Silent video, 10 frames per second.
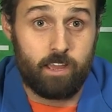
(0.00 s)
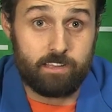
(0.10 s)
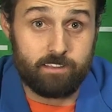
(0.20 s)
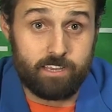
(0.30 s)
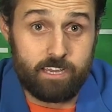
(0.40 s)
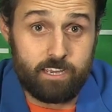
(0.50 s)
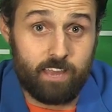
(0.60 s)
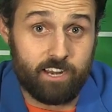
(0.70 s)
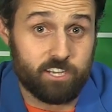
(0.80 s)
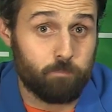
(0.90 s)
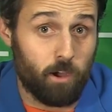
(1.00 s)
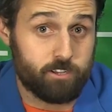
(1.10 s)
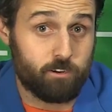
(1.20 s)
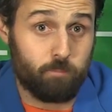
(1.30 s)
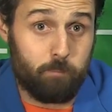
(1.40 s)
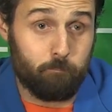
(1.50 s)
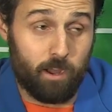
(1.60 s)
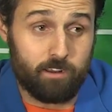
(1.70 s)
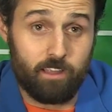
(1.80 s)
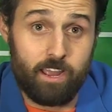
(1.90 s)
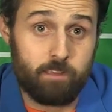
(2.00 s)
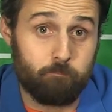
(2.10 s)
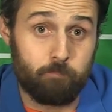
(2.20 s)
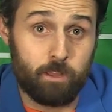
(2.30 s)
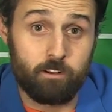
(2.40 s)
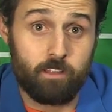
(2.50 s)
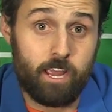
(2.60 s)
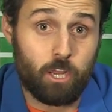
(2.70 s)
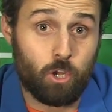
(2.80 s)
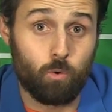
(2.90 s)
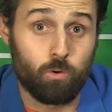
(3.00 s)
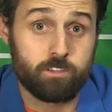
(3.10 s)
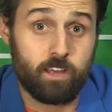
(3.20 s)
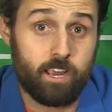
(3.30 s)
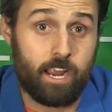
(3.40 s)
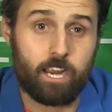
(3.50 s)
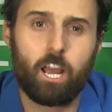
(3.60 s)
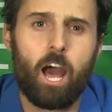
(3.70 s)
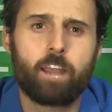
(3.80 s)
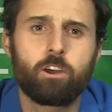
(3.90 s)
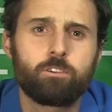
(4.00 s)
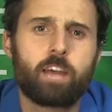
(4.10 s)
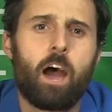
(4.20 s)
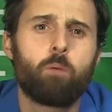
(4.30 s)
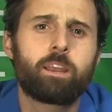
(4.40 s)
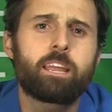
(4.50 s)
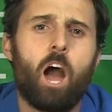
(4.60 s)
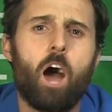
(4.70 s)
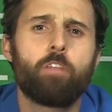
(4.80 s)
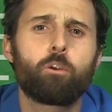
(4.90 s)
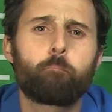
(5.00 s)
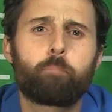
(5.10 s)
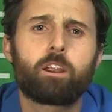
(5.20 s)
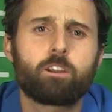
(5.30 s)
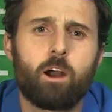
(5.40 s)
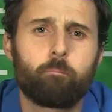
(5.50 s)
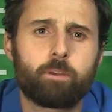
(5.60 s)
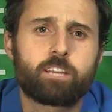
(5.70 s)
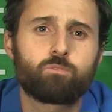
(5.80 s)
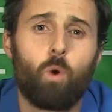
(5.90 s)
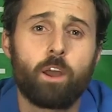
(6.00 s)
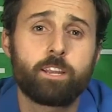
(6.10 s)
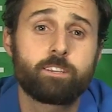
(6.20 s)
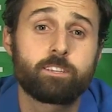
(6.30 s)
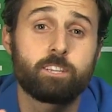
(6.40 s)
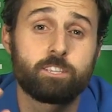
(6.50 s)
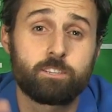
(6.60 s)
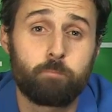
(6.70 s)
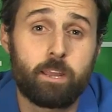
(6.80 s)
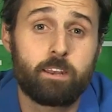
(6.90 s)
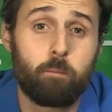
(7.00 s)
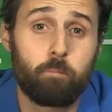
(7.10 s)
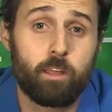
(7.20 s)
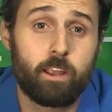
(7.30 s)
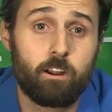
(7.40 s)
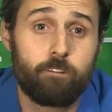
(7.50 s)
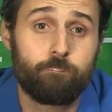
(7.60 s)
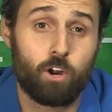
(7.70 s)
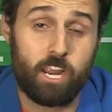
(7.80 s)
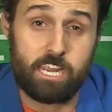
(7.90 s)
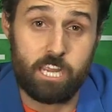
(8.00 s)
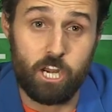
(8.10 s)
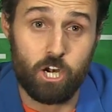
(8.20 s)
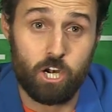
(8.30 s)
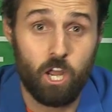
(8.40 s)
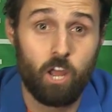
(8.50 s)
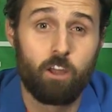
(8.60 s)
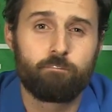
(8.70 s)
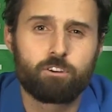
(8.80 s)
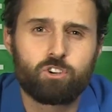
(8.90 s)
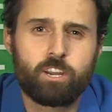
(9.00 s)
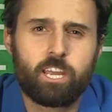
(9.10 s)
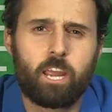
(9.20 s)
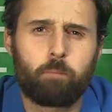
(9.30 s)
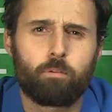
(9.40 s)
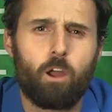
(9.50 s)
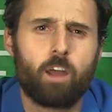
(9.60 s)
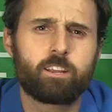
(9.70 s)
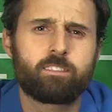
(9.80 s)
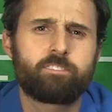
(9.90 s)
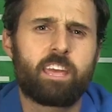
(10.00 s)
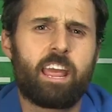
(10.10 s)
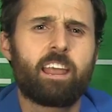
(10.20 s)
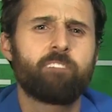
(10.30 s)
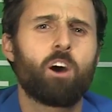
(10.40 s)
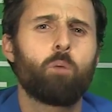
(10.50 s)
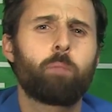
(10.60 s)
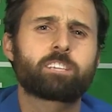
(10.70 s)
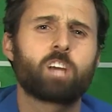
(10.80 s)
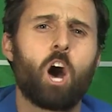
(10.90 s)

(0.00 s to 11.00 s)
A league that is sponsored by Bud Light, Miller Lite, Coors Light, and God knows how many other beer companies wanted to suspend a player for a year for drinking a product that the NFL makes